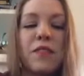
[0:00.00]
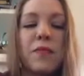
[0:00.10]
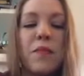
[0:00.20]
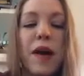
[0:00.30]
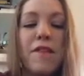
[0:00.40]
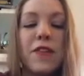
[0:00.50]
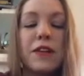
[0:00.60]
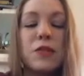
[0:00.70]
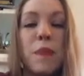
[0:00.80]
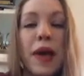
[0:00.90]
my
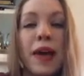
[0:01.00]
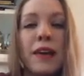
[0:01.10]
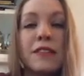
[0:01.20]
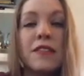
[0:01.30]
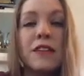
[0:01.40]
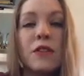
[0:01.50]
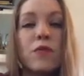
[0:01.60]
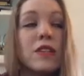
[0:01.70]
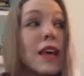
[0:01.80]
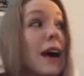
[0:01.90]
first band
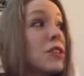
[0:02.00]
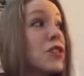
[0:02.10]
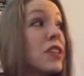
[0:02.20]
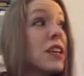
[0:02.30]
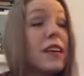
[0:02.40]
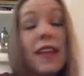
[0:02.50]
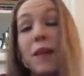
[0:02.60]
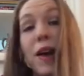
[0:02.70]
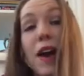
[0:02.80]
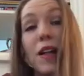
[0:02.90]
was actually like
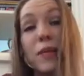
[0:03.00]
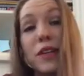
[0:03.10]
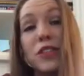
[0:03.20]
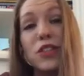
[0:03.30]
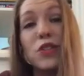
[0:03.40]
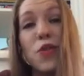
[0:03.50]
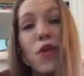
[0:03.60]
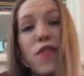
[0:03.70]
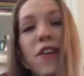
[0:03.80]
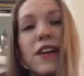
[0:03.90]
my elementary school
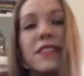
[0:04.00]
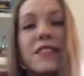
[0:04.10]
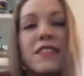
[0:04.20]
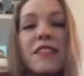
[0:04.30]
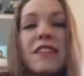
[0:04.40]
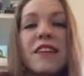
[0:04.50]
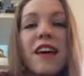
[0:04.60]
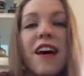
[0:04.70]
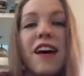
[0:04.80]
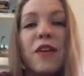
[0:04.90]
friends.
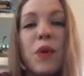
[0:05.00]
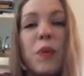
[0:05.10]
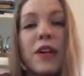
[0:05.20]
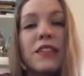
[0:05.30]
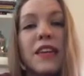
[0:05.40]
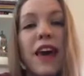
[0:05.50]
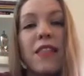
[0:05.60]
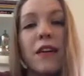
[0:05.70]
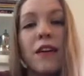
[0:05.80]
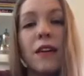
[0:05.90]
We put it
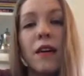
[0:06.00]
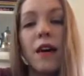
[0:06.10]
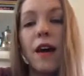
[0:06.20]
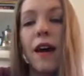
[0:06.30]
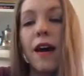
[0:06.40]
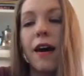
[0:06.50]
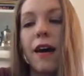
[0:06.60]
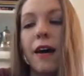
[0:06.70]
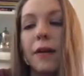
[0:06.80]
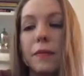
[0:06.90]
together.
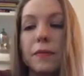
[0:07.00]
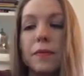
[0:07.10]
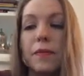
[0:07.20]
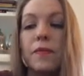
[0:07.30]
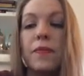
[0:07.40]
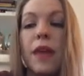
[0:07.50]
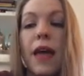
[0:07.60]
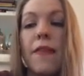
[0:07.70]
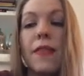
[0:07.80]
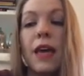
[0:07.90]
Uh,
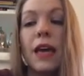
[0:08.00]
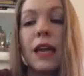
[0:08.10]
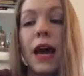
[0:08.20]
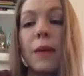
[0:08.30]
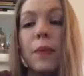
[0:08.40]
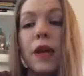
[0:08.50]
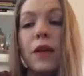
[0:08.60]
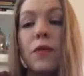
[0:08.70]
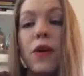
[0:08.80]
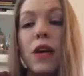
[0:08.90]
and then I
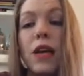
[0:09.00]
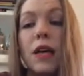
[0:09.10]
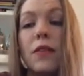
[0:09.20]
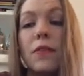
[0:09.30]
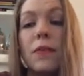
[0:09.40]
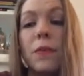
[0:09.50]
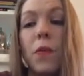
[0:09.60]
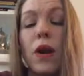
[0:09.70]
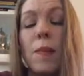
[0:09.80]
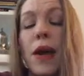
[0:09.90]
played with
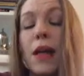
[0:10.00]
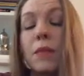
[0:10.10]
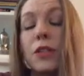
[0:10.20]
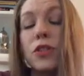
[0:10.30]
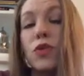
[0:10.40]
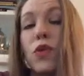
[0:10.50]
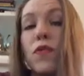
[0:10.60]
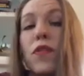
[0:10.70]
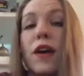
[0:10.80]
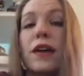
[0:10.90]
one of my elementary school
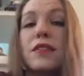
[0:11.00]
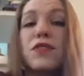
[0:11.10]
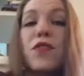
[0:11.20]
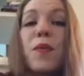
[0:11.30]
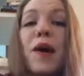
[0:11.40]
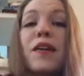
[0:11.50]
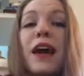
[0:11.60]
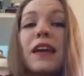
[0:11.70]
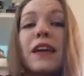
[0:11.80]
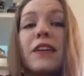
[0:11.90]
friends for about
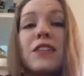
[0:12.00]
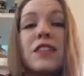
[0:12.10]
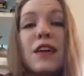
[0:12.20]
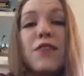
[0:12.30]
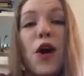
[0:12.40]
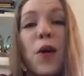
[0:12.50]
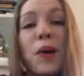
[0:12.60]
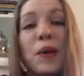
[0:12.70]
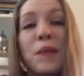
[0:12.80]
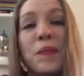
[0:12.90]
9 years, Dave
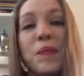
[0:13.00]
Cohen,